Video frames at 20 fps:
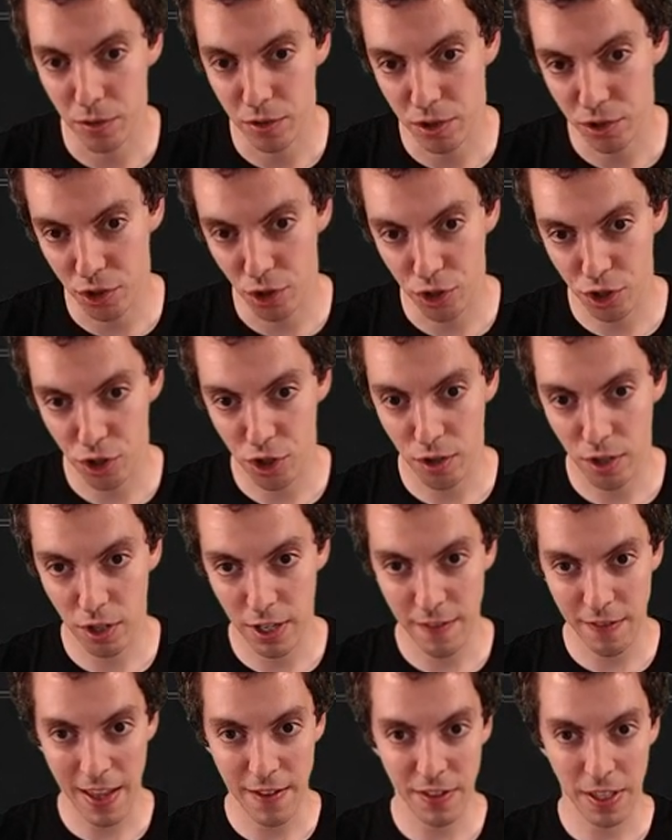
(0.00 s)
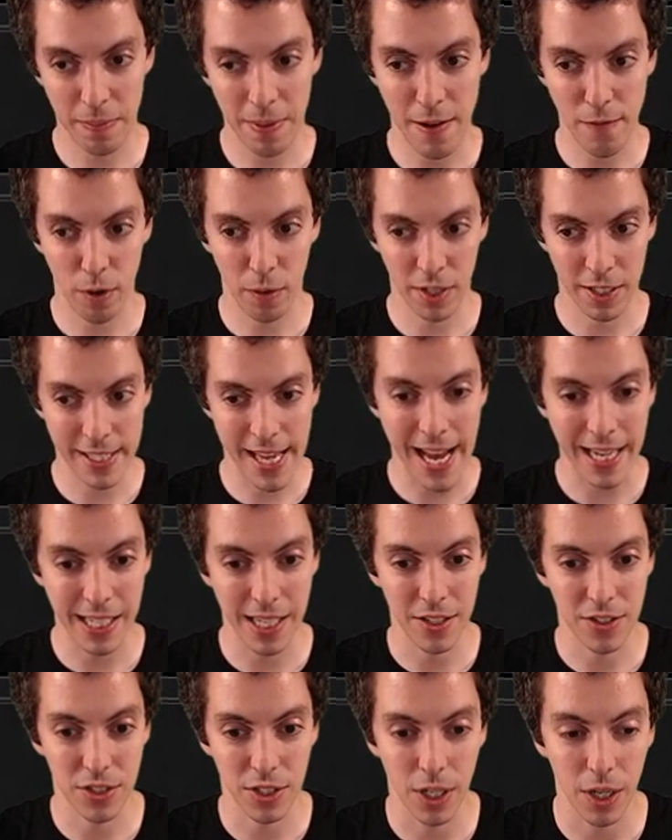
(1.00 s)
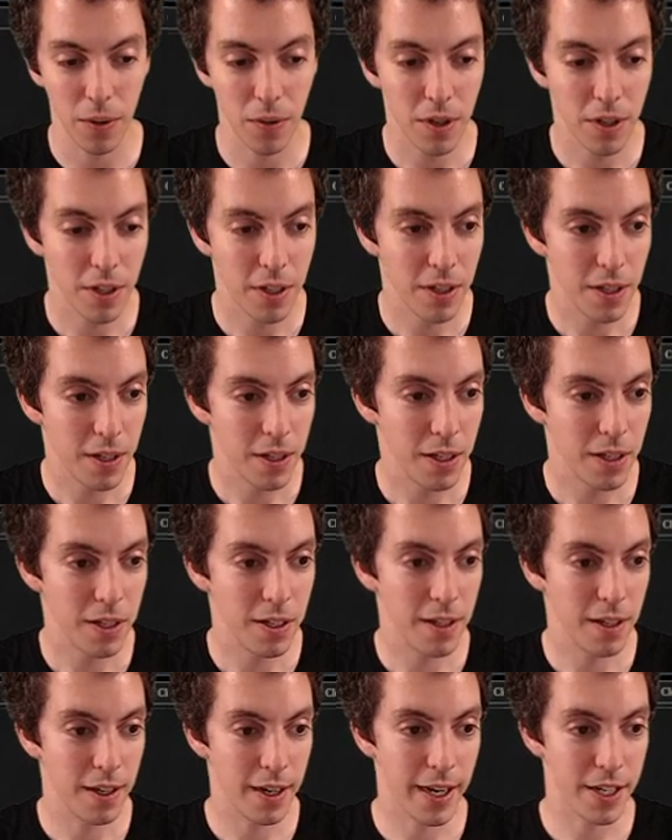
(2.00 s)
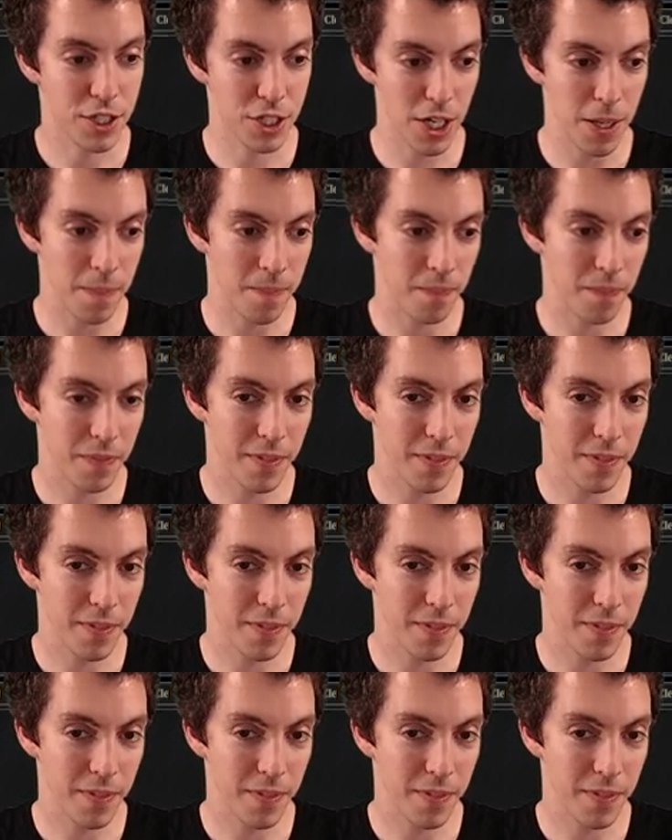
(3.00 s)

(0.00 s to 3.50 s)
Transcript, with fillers: they're, they're, they have to pay for it Kataki, so. All right, sure.